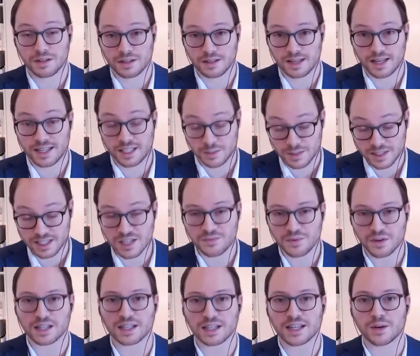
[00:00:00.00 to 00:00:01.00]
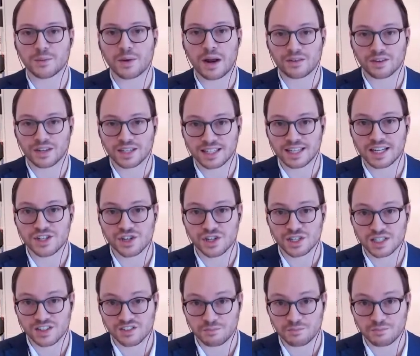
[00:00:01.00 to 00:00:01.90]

and specifically around conditions of